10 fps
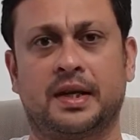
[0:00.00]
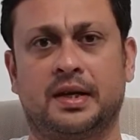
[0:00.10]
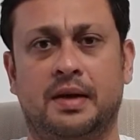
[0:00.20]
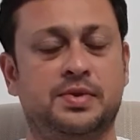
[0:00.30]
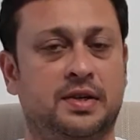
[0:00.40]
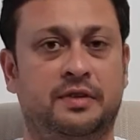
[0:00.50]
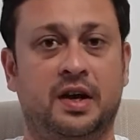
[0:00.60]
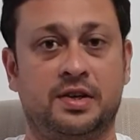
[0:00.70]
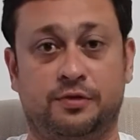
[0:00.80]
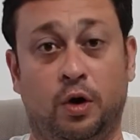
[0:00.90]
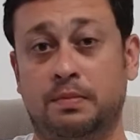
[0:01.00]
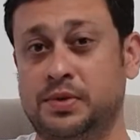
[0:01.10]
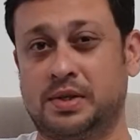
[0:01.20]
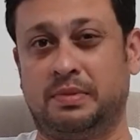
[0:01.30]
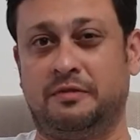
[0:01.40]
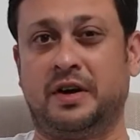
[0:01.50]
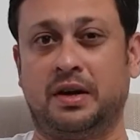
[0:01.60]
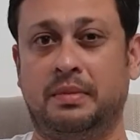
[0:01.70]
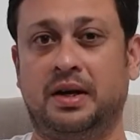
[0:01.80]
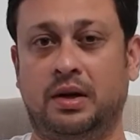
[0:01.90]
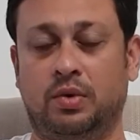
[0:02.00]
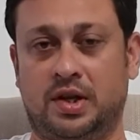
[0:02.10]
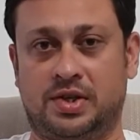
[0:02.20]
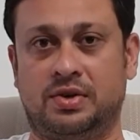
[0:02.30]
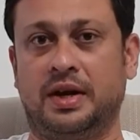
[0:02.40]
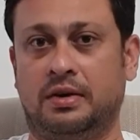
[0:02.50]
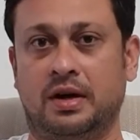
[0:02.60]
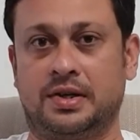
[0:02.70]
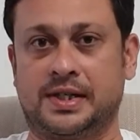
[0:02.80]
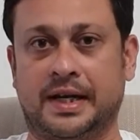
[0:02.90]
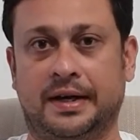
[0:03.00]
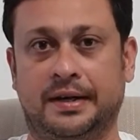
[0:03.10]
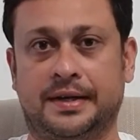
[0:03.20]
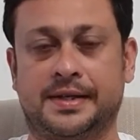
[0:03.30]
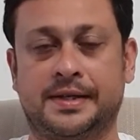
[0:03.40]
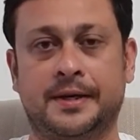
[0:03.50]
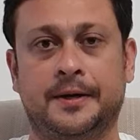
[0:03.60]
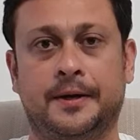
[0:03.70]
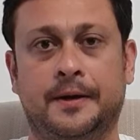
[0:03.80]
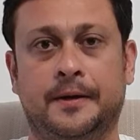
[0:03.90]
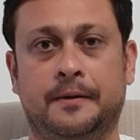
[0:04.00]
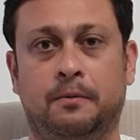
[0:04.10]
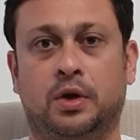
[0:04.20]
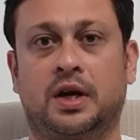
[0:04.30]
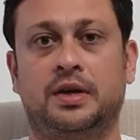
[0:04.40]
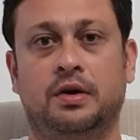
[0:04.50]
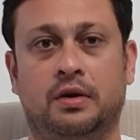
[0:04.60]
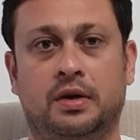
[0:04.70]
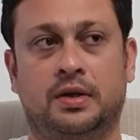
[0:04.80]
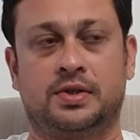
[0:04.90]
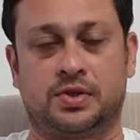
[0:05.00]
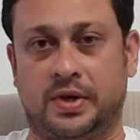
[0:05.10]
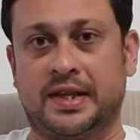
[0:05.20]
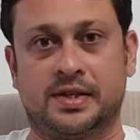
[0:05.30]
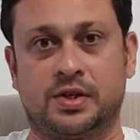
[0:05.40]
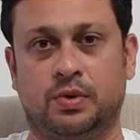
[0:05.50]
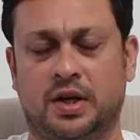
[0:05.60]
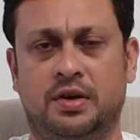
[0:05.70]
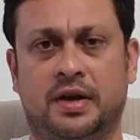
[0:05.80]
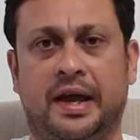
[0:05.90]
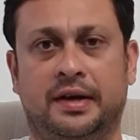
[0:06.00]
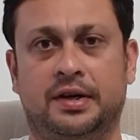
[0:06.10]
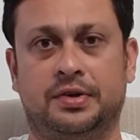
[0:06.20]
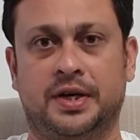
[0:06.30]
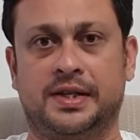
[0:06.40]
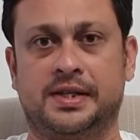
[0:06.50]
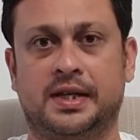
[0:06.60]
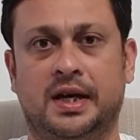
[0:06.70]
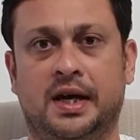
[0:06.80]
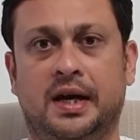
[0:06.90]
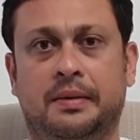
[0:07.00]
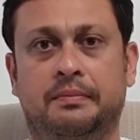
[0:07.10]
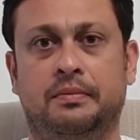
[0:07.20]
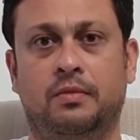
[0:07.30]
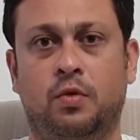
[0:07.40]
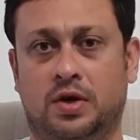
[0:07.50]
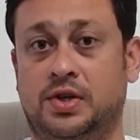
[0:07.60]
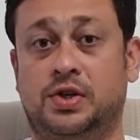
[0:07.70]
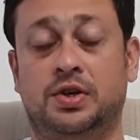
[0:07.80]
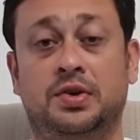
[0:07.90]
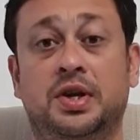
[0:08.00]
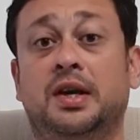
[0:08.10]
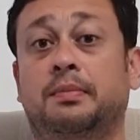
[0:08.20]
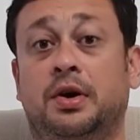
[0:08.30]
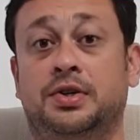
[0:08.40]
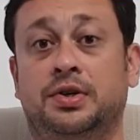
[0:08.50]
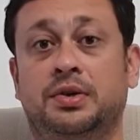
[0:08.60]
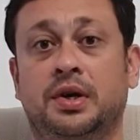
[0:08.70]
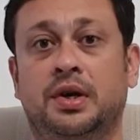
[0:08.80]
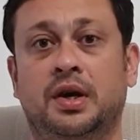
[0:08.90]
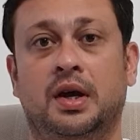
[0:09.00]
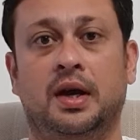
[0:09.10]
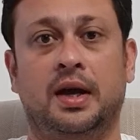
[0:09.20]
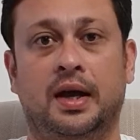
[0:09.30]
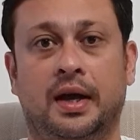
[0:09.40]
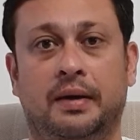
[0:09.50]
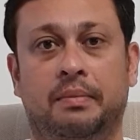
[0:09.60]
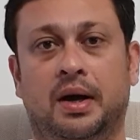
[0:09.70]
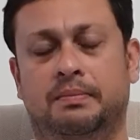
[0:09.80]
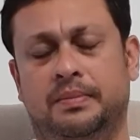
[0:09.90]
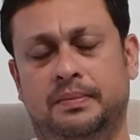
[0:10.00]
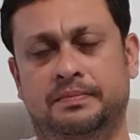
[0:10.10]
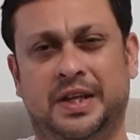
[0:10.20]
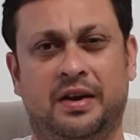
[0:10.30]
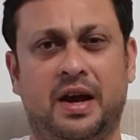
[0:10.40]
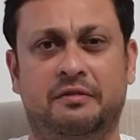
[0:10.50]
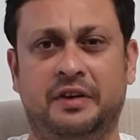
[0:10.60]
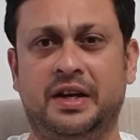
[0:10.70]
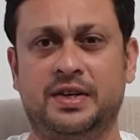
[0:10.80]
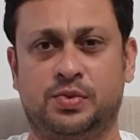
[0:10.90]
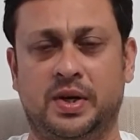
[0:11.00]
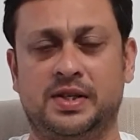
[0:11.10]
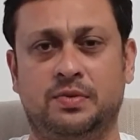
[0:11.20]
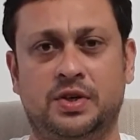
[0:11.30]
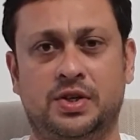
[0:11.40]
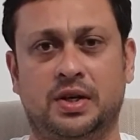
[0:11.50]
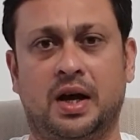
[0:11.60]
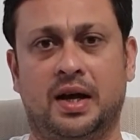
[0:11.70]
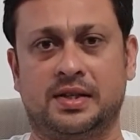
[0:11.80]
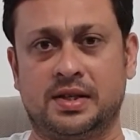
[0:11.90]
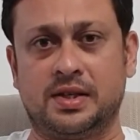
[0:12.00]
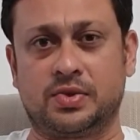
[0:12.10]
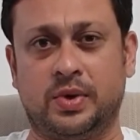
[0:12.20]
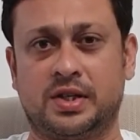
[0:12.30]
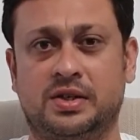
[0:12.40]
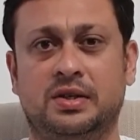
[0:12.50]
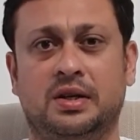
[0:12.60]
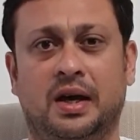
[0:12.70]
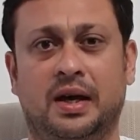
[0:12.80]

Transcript: comes in various forms, but fundamentally what it's trying to understand is what are your strengths, what are your character traits, what is so unique about you. Uh, uh, there are various ways in which you can answer this question.